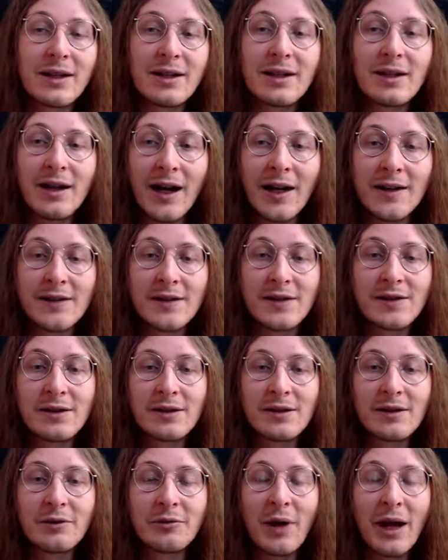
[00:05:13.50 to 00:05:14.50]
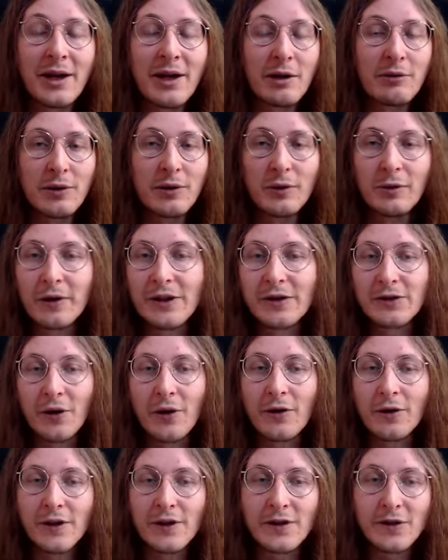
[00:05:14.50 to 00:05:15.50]
I just ran out of
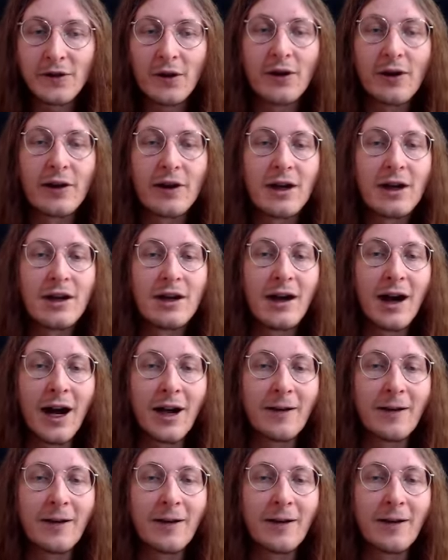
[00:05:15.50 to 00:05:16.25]
resources or I